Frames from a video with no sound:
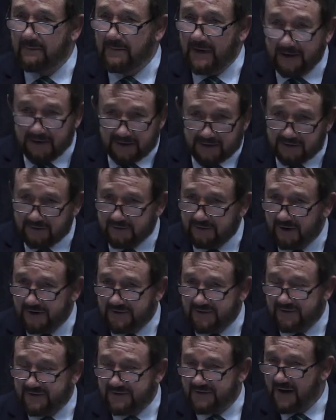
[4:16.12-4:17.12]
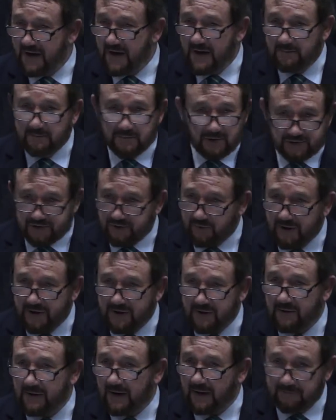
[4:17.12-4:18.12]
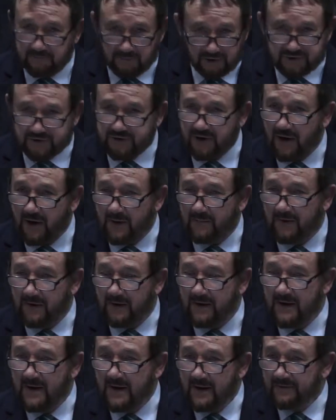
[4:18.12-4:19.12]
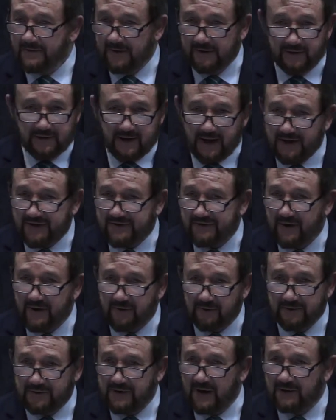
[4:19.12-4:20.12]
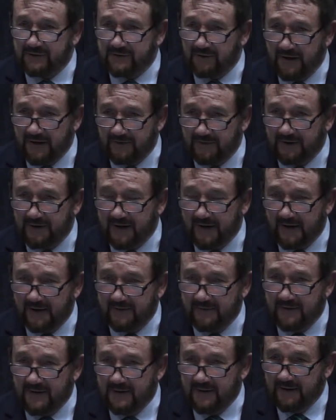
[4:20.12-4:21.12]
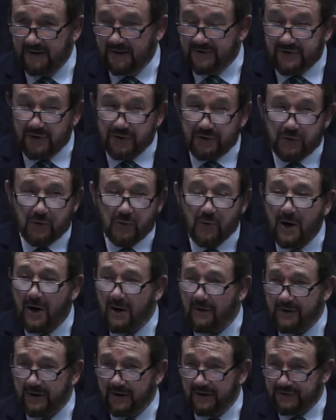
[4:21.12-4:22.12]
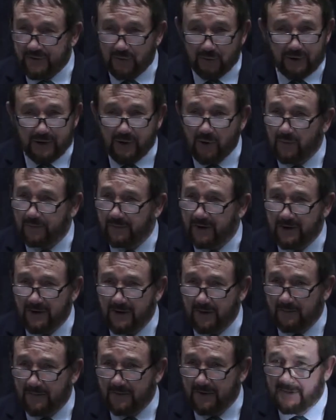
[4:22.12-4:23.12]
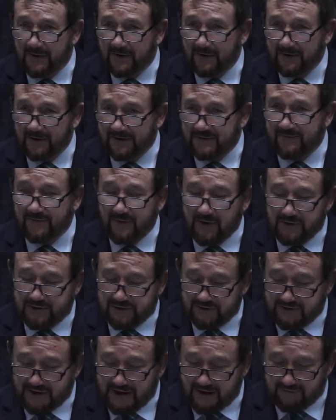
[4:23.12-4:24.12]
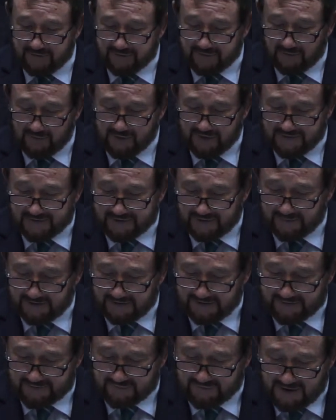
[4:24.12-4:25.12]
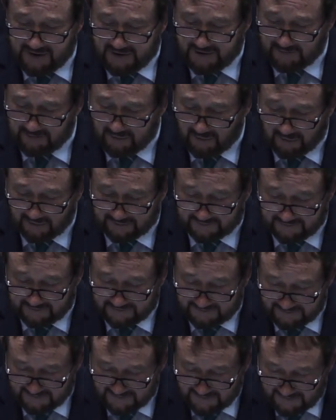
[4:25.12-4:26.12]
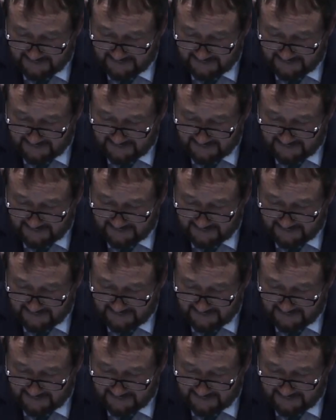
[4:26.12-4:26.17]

medical conditions much quicker and much sharper than an X-ray or a doctor ever can. It's a new area, it's only opening up. It's virgin territory, it's something that's really important.